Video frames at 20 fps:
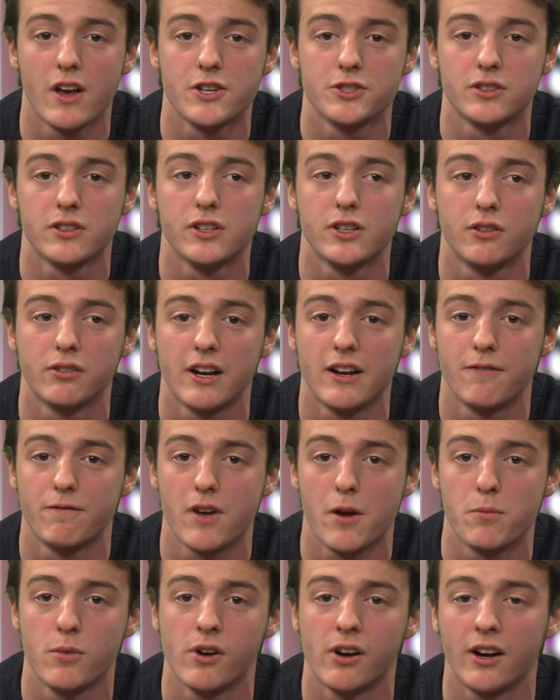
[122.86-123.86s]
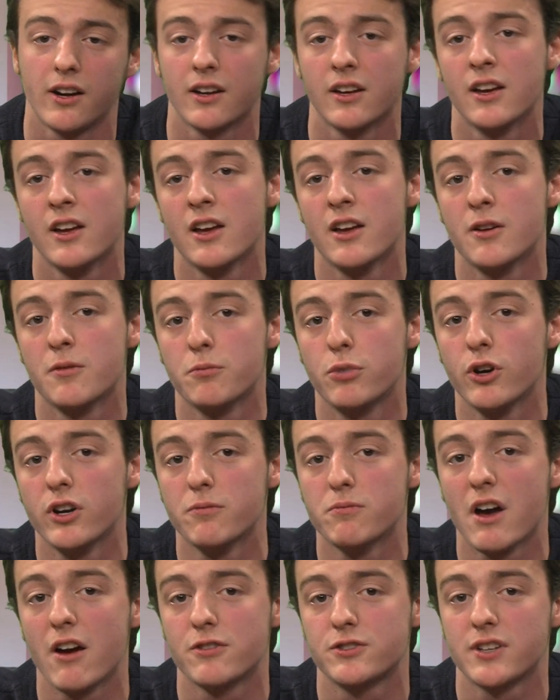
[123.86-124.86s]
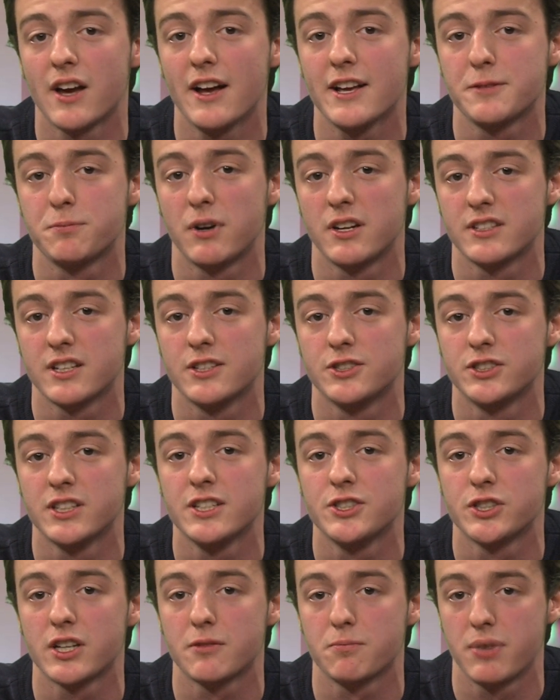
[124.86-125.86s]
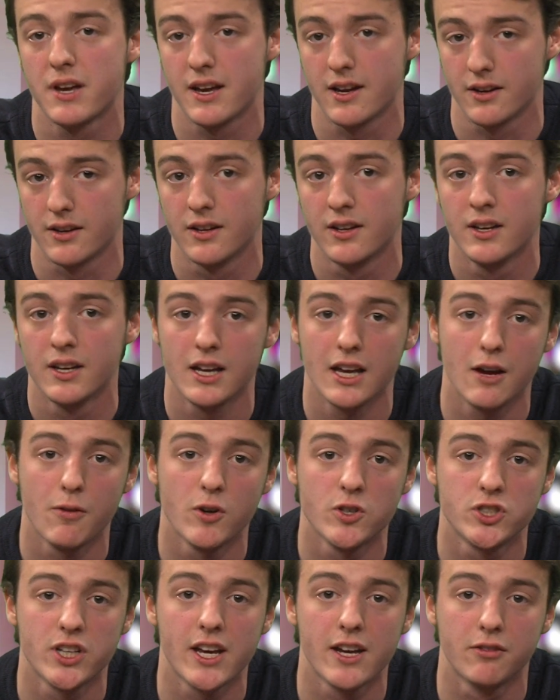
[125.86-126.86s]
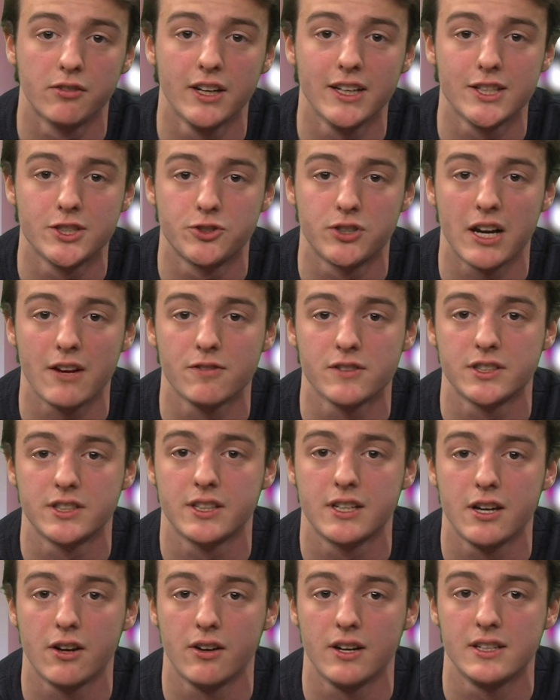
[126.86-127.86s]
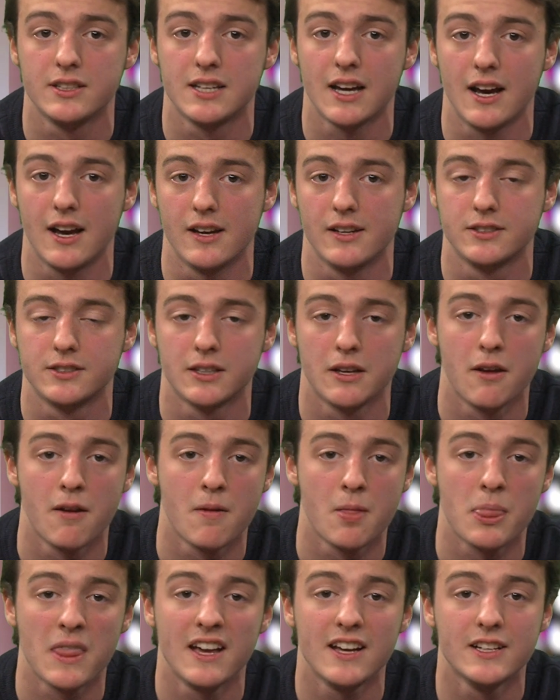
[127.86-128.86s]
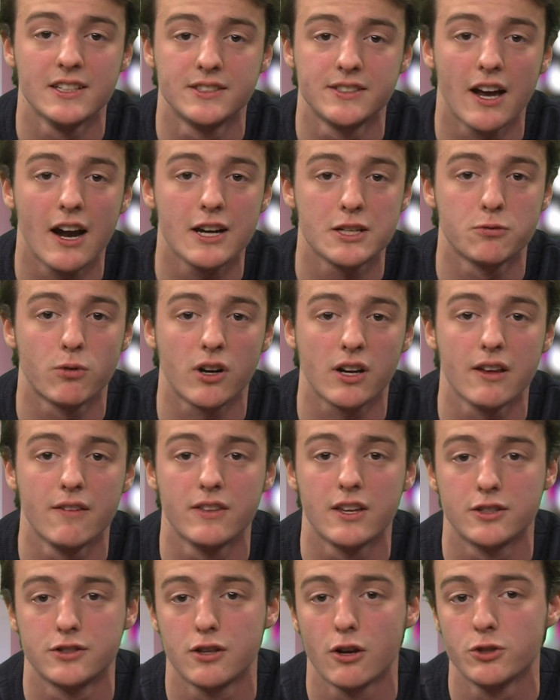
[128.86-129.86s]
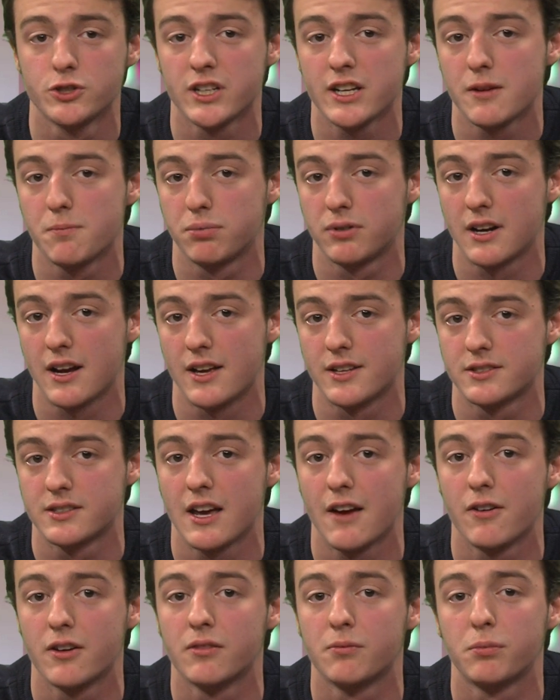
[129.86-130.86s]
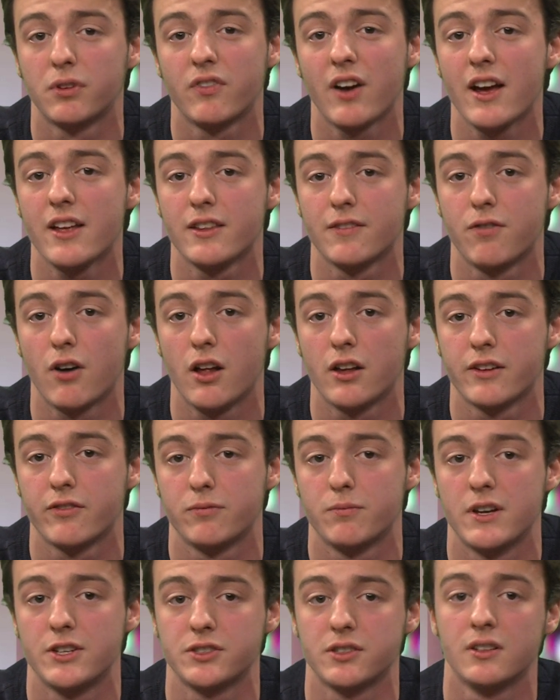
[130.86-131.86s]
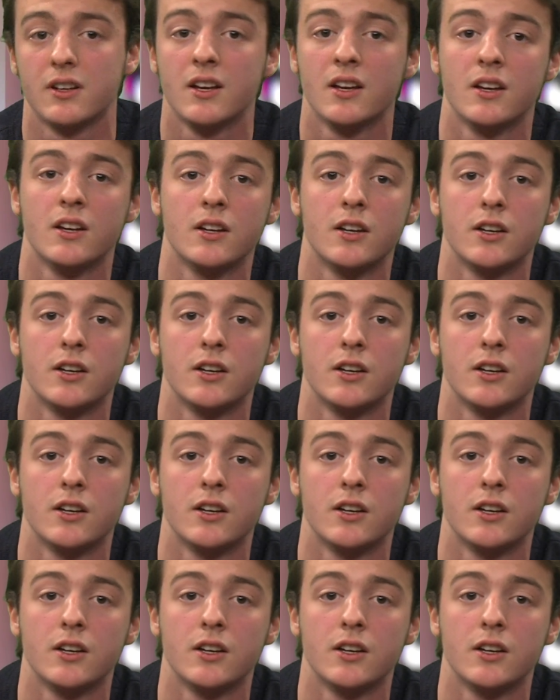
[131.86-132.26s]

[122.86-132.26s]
invasion of Ukraine in February, Putin met with Chinese President Xi Jinping, in which they agreed to strengthen security ties. Insiders working in the Associated Press have provided the following information.